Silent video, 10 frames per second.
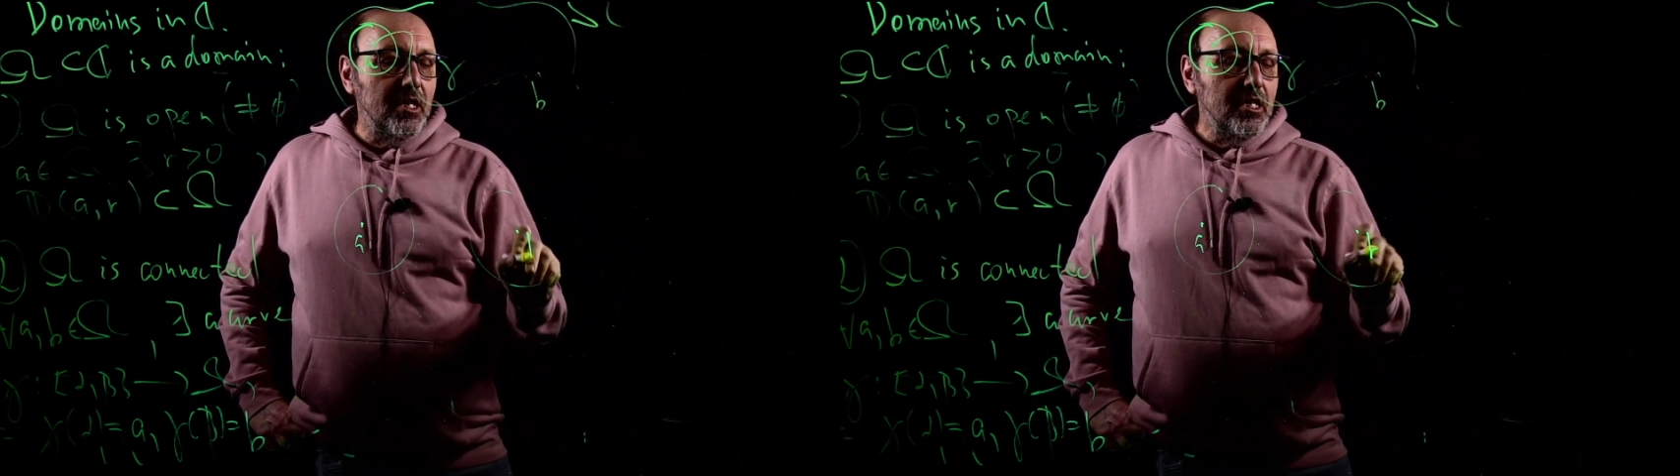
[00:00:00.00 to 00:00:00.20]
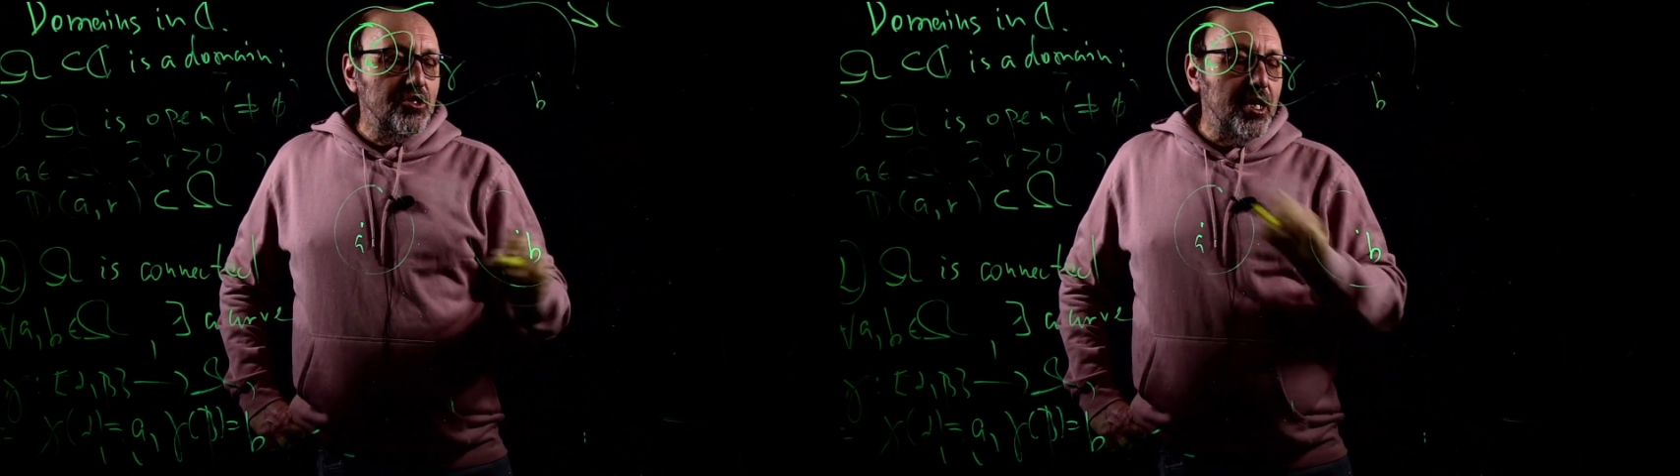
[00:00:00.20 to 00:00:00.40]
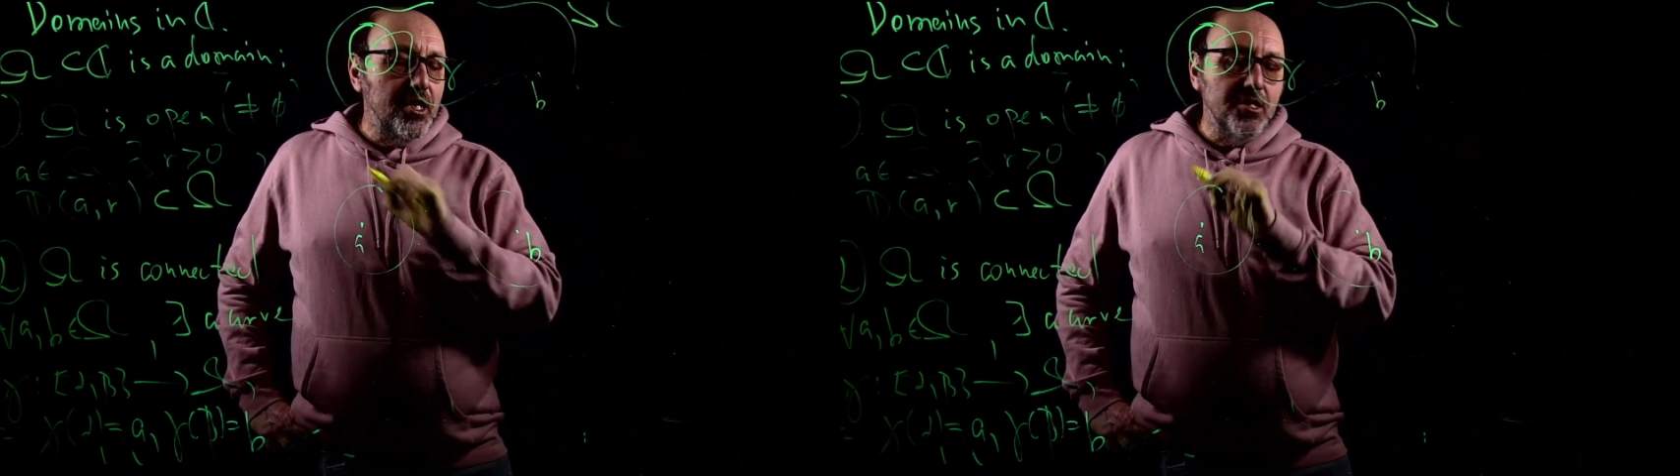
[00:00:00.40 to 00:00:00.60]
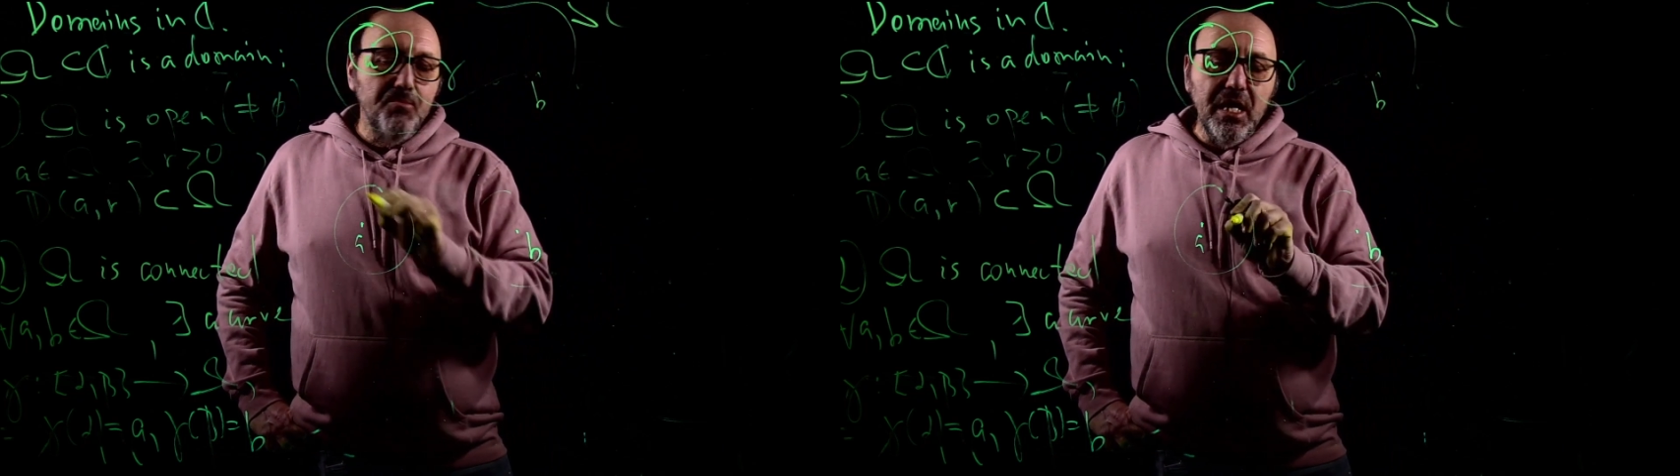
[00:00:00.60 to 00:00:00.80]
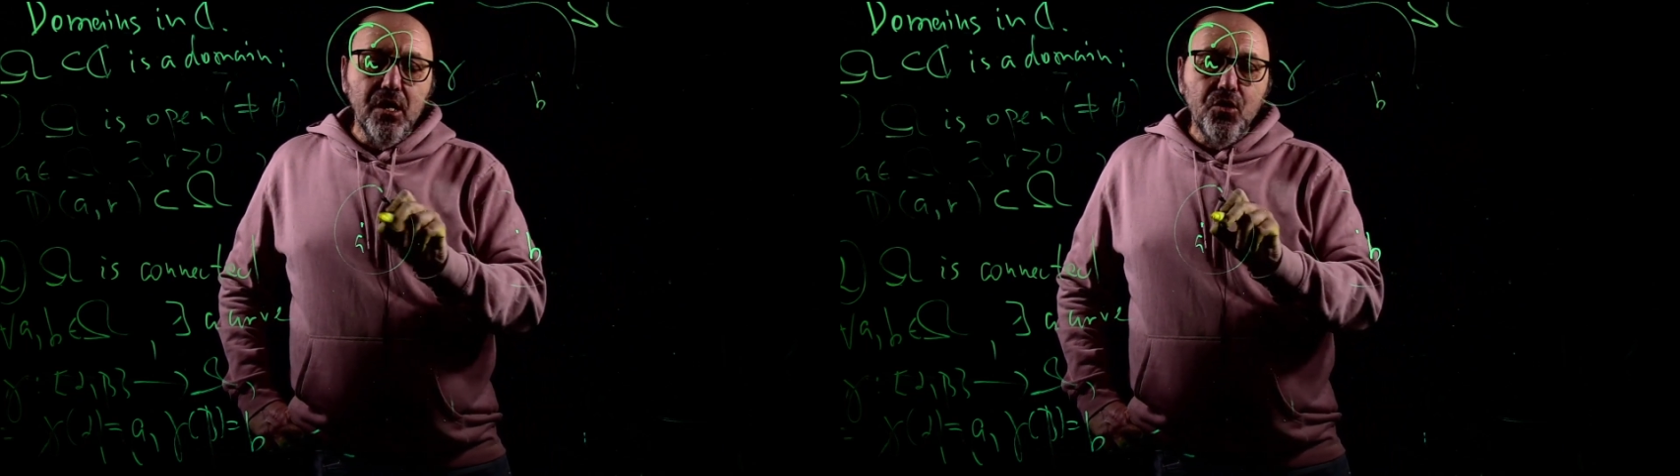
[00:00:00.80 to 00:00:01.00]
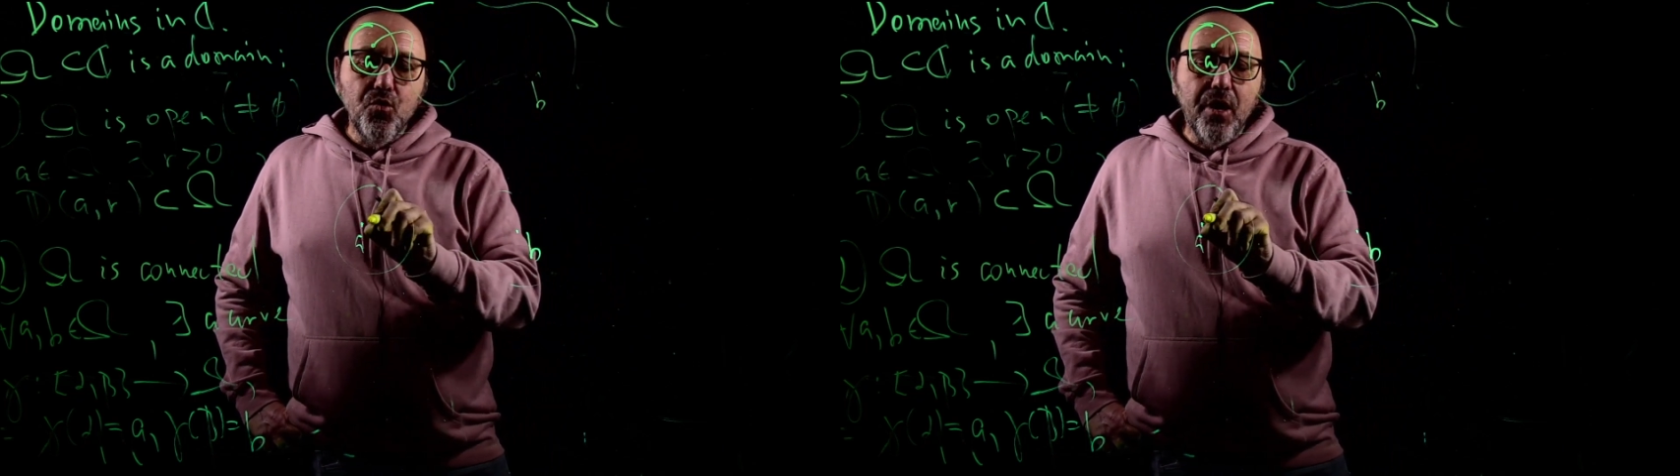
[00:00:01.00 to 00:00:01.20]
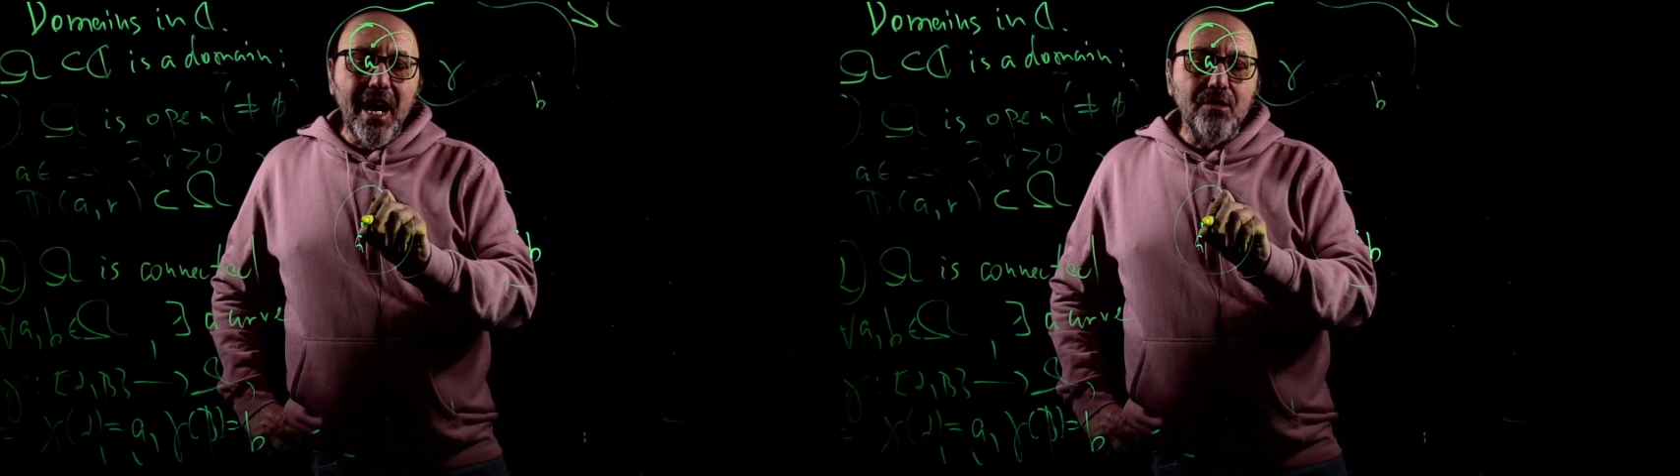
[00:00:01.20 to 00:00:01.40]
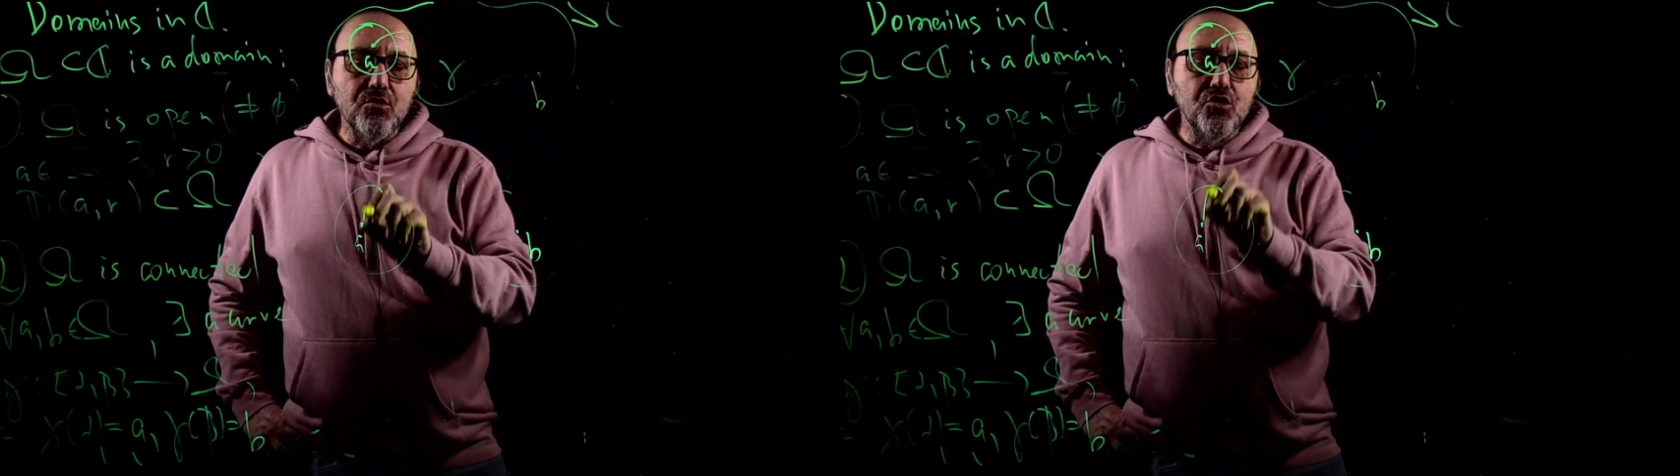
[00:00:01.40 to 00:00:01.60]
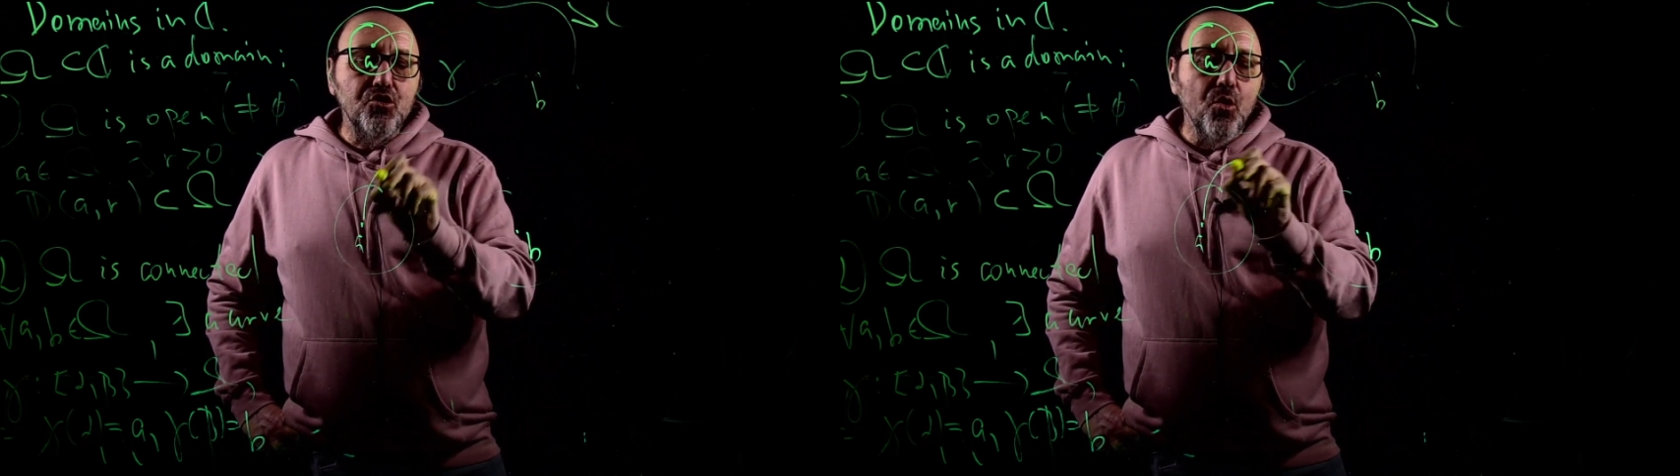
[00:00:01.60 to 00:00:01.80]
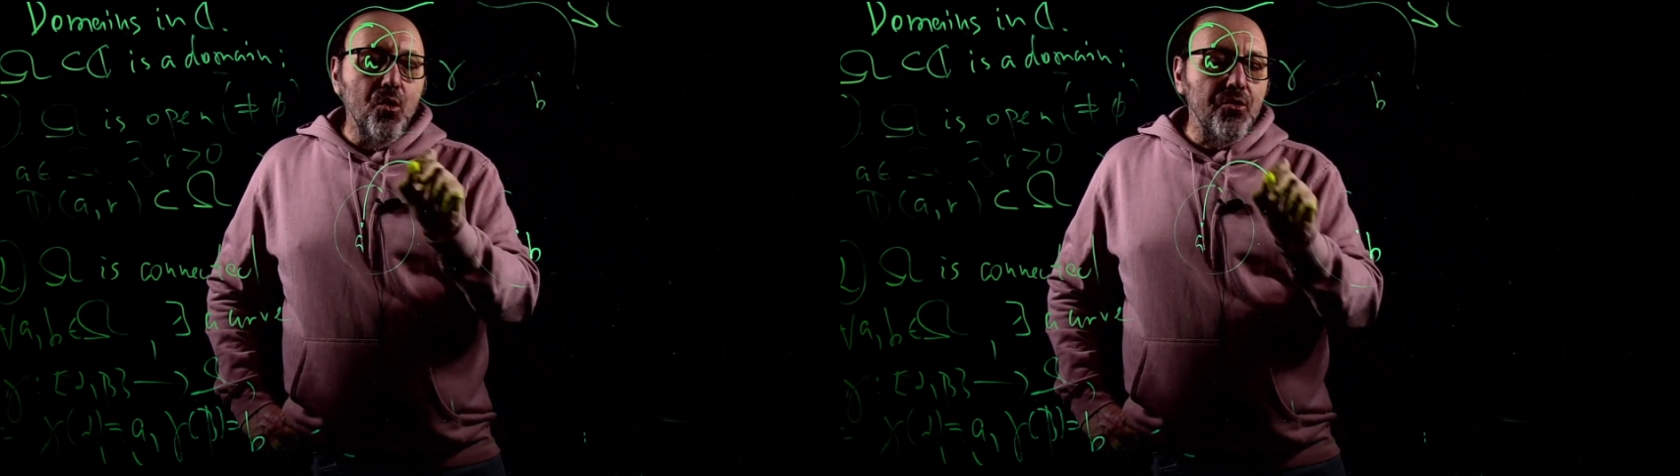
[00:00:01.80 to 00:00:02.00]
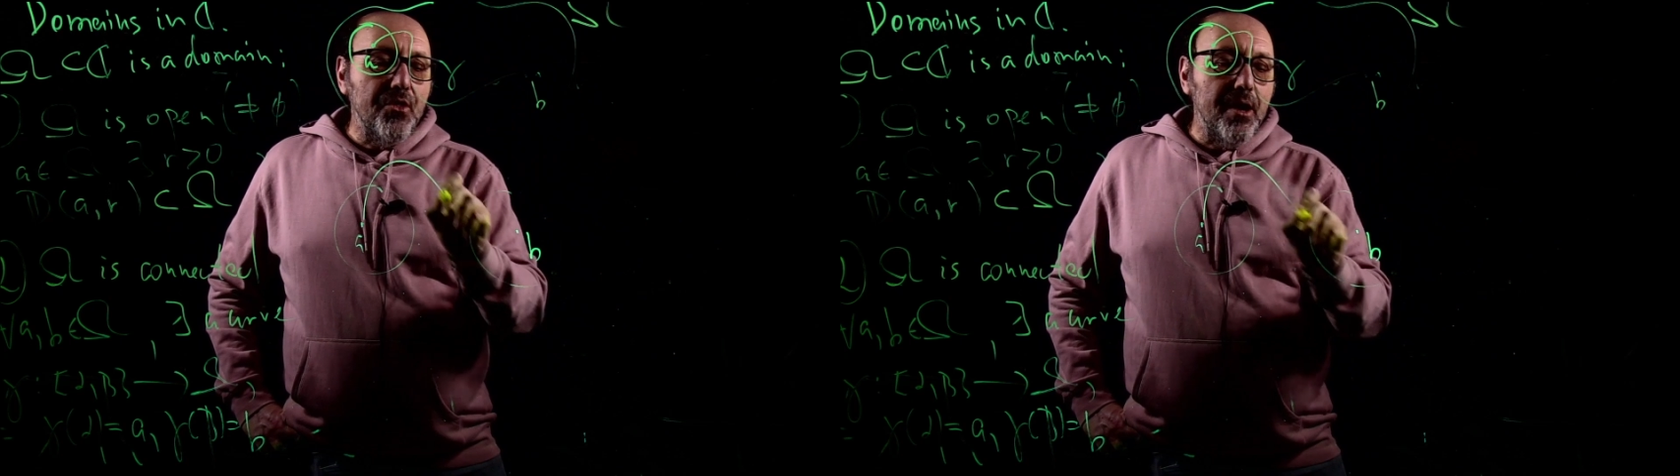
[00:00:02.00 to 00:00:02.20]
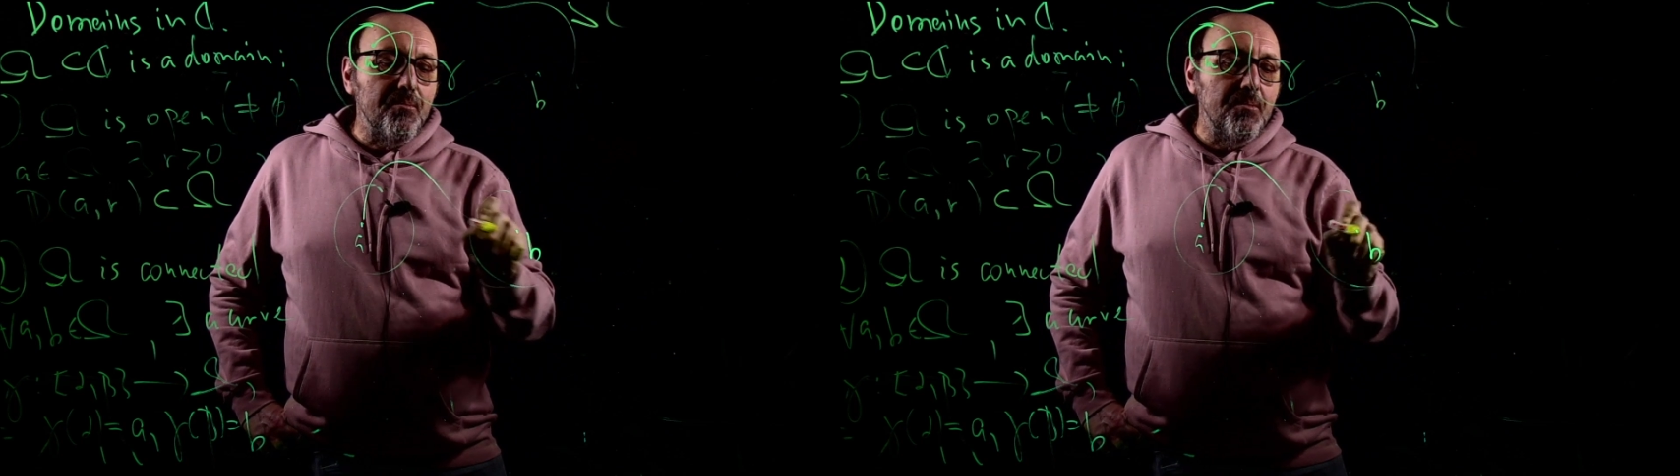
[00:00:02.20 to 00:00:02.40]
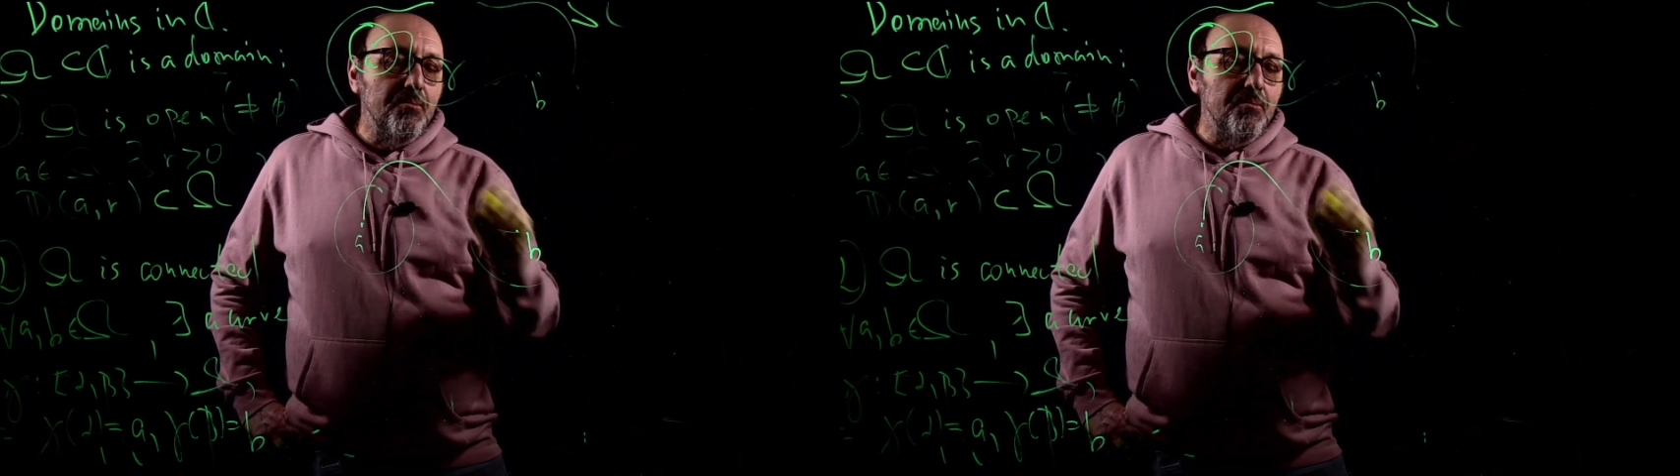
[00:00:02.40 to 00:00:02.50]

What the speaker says: take here B, you cannot join them